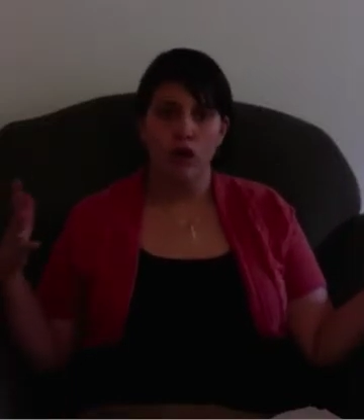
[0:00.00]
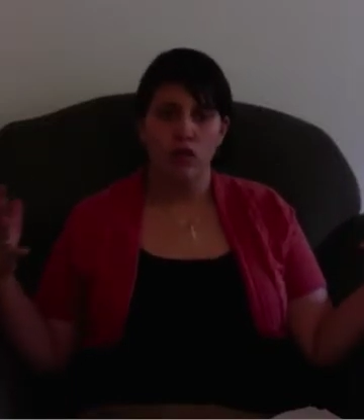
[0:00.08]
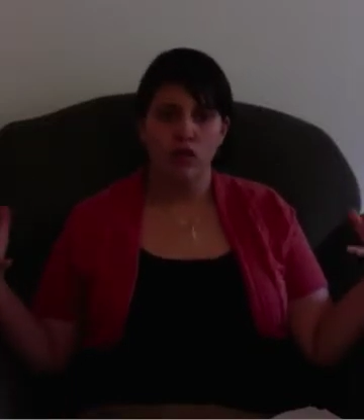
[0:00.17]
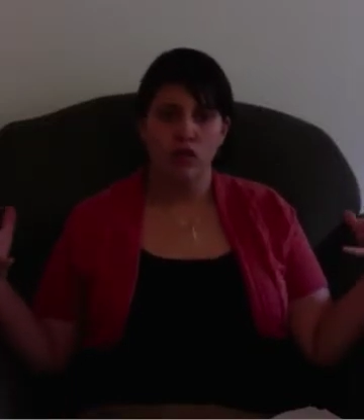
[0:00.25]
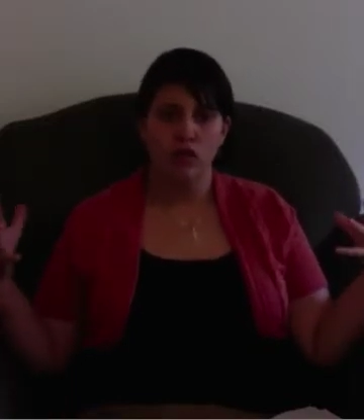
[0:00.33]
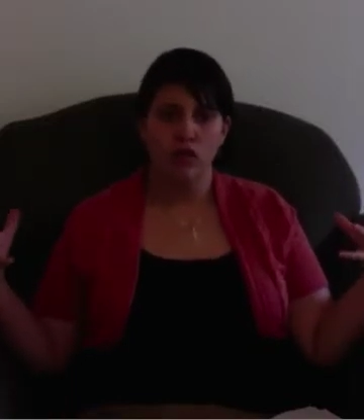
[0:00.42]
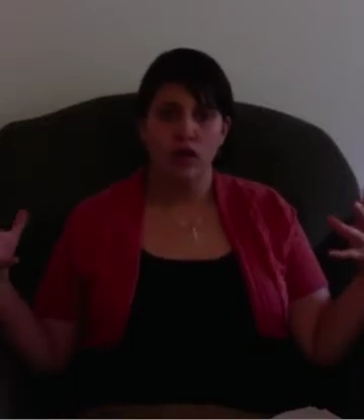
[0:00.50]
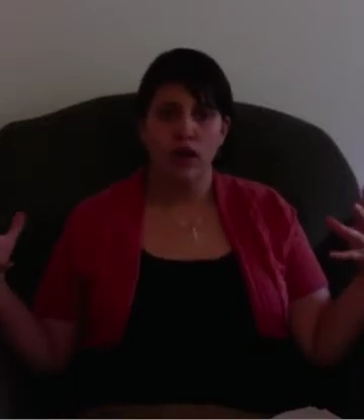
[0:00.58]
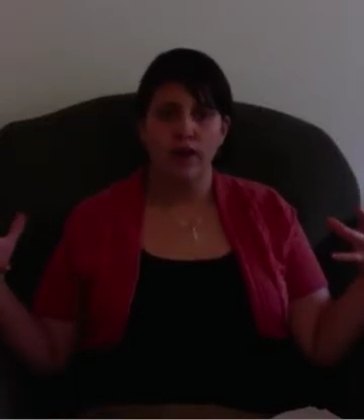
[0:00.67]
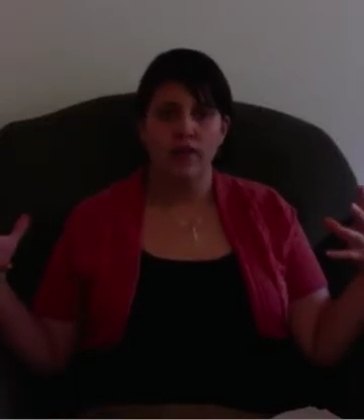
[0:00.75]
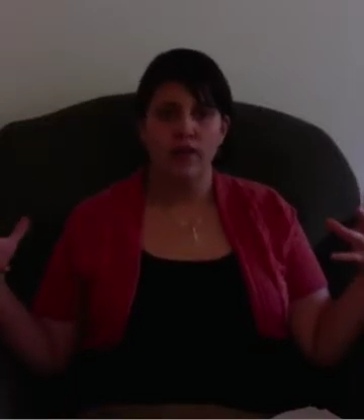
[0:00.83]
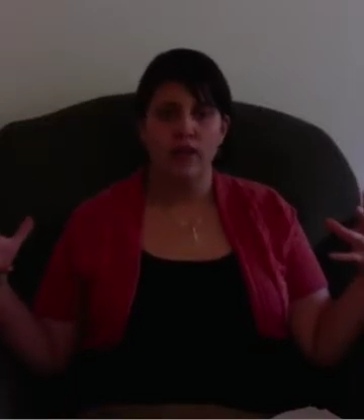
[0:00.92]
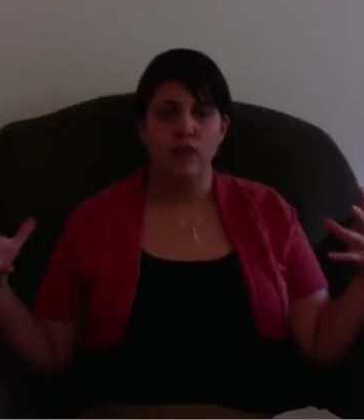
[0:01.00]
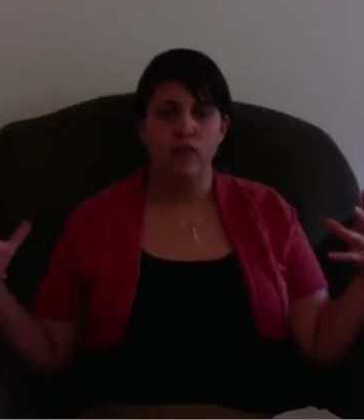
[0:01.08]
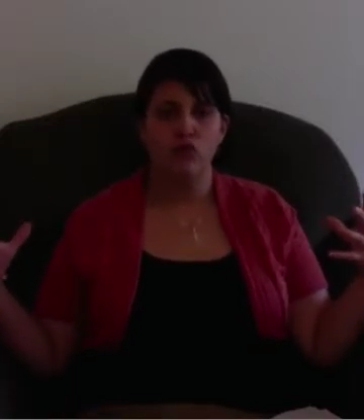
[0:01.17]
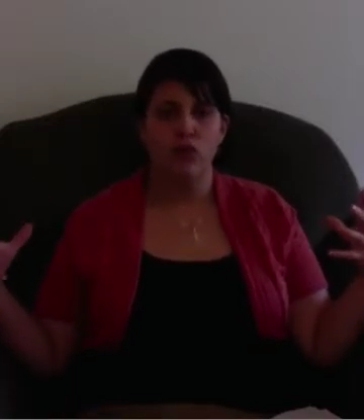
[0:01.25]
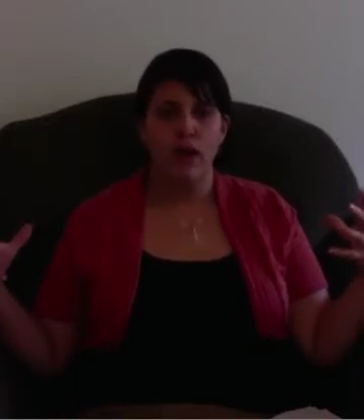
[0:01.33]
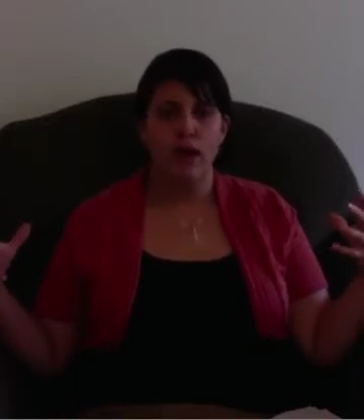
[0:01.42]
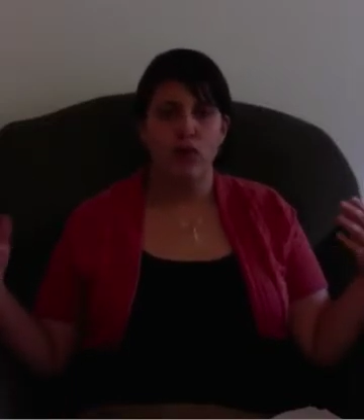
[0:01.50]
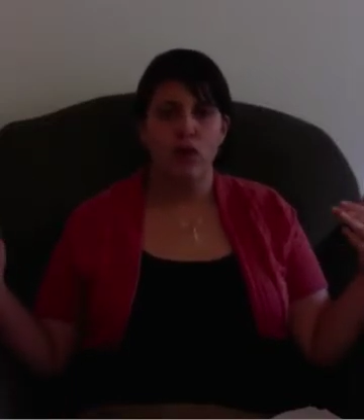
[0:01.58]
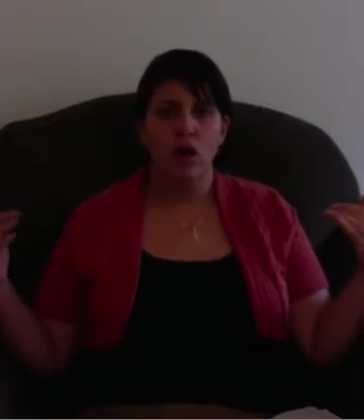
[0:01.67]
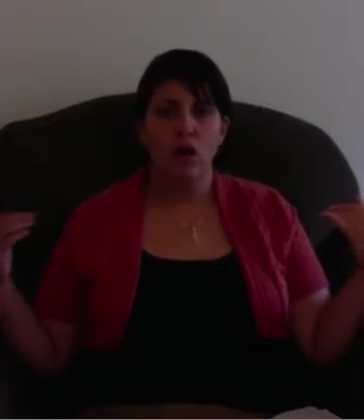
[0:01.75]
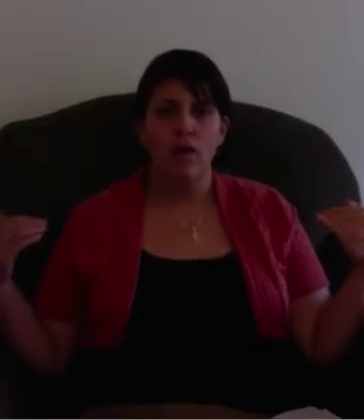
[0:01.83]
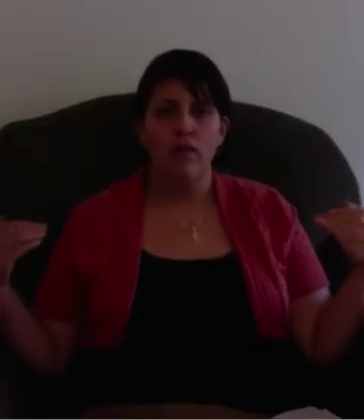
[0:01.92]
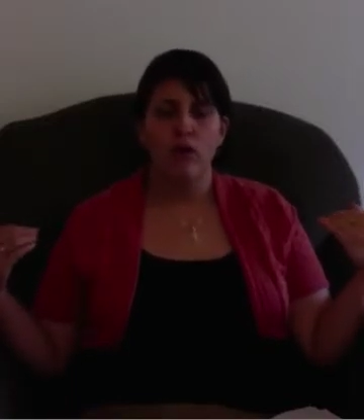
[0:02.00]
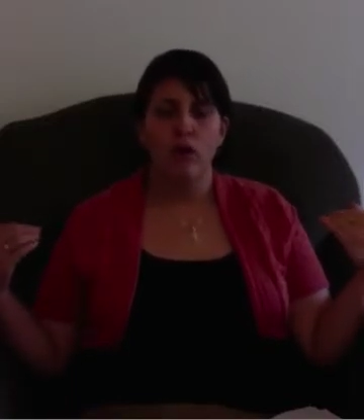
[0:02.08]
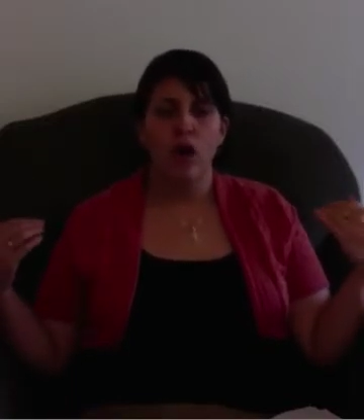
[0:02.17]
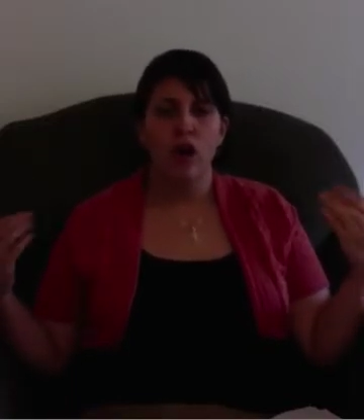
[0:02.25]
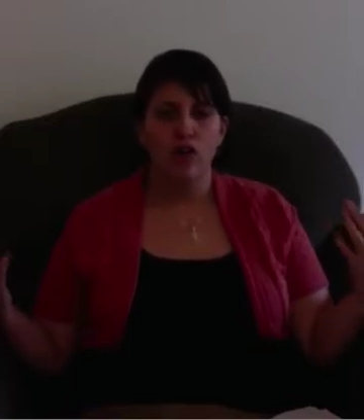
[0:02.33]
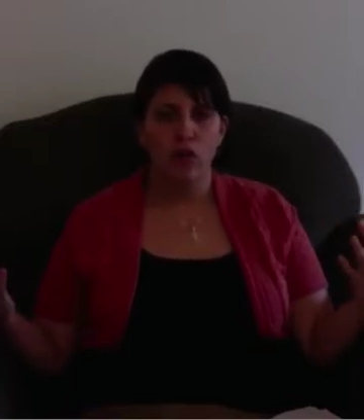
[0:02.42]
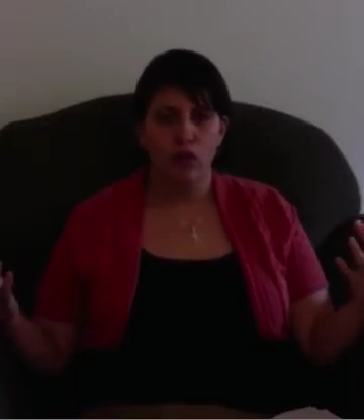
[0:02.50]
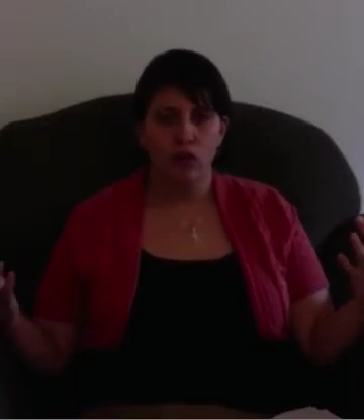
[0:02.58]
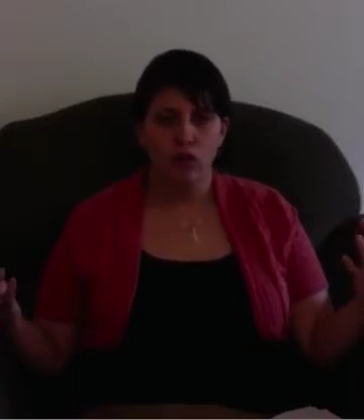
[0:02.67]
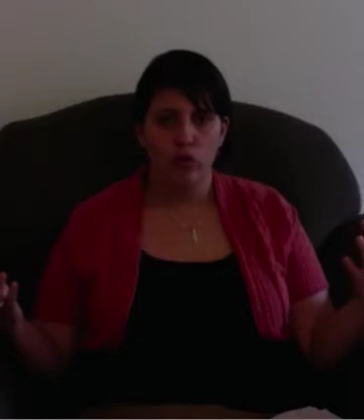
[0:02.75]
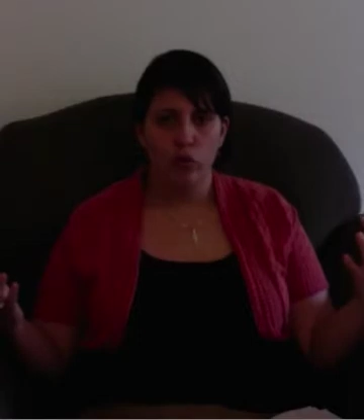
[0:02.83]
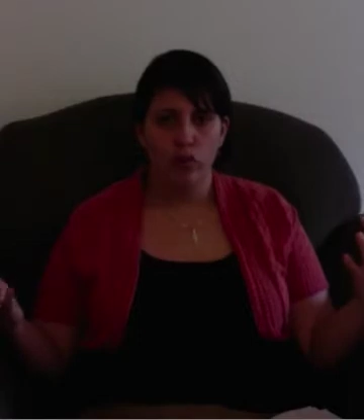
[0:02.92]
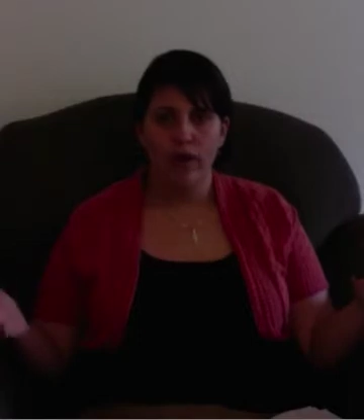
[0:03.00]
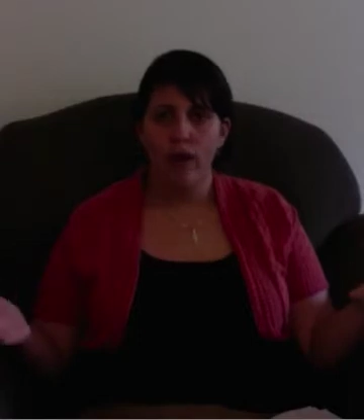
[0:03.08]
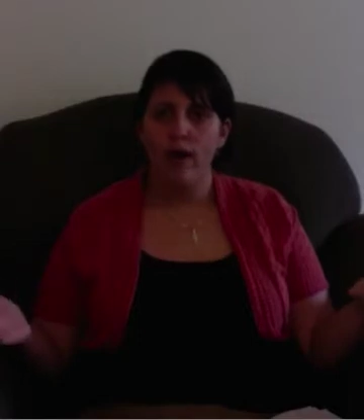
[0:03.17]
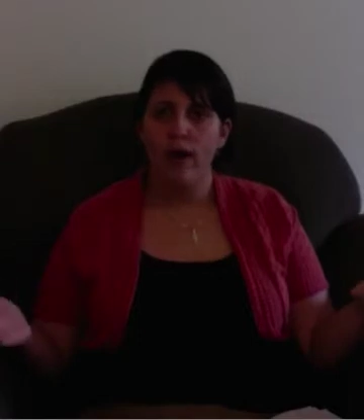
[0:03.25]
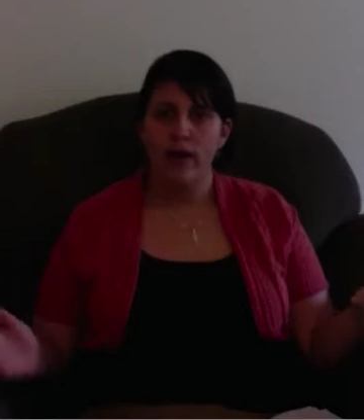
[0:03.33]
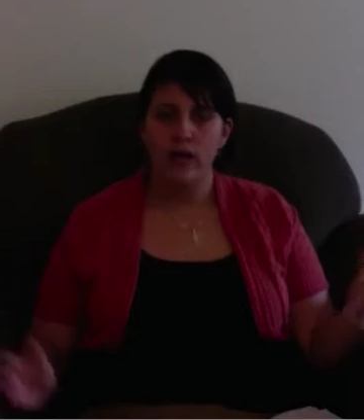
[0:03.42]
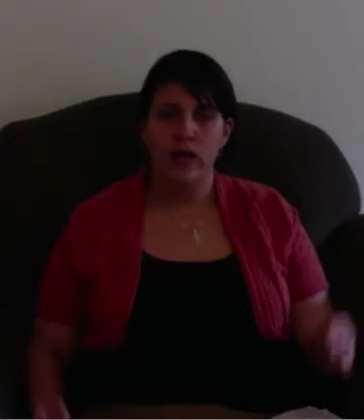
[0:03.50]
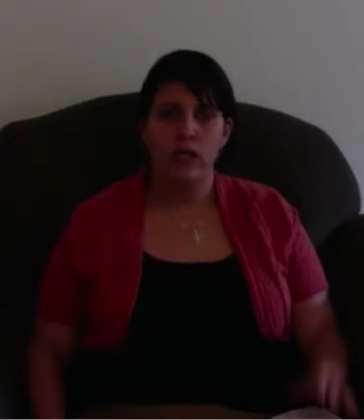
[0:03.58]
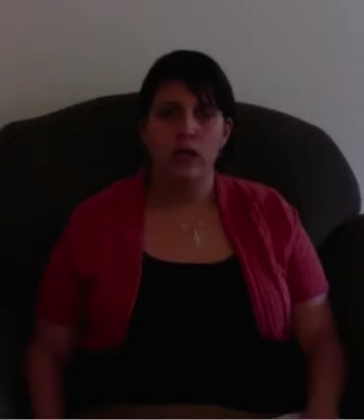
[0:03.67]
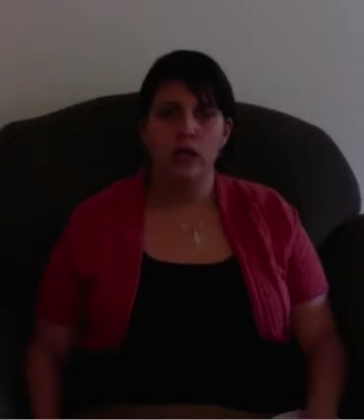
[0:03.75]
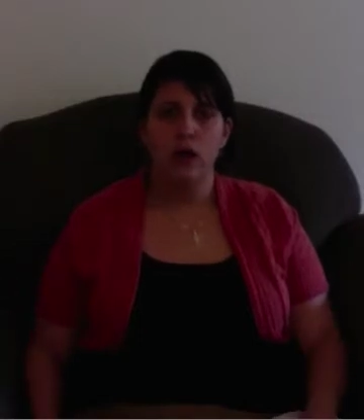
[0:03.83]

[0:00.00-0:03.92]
just kind of getting some trends for adults without any